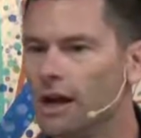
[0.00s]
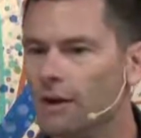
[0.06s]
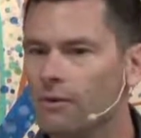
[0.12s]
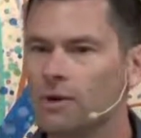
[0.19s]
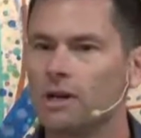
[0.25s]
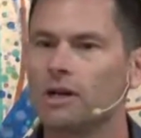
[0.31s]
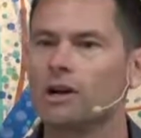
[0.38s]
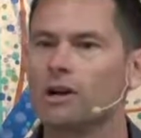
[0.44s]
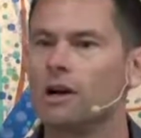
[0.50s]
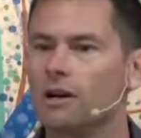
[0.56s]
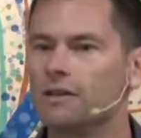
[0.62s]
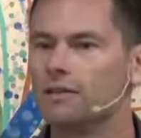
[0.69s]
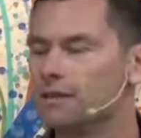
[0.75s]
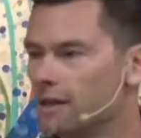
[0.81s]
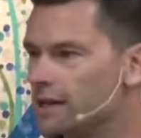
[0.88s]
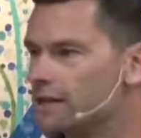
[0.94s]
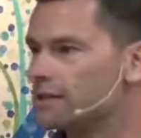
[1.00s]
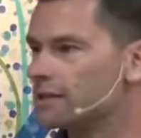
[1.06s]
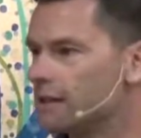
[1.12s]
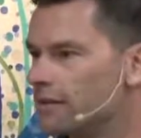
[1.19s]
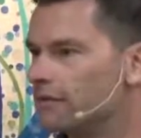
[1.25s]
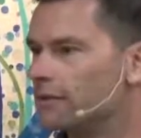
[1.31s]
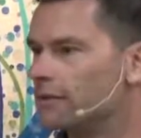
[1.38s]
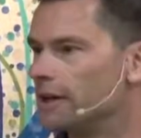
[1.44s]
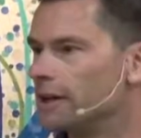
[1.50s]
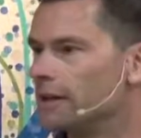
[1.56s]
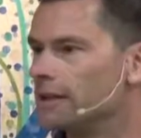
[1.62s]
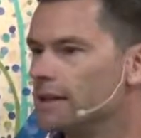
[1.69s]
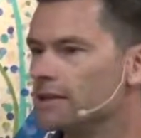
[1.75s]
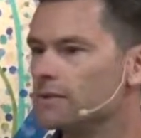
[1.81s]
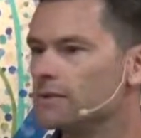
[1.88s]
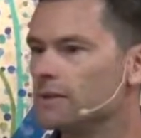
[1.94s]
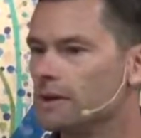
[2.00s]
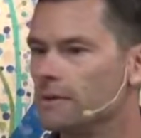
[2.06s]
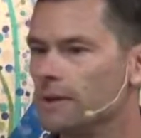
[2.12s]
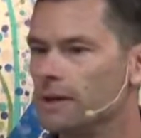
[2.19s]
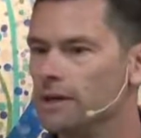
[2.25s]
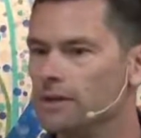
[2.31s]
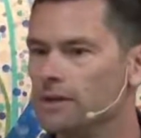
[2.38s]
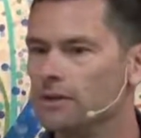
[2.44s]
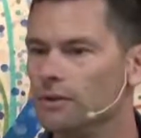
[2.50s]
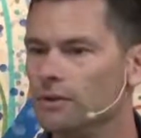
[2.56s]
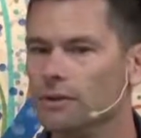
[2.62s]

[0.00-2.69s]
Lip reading: I want to cause less suffering. That's what I want to do.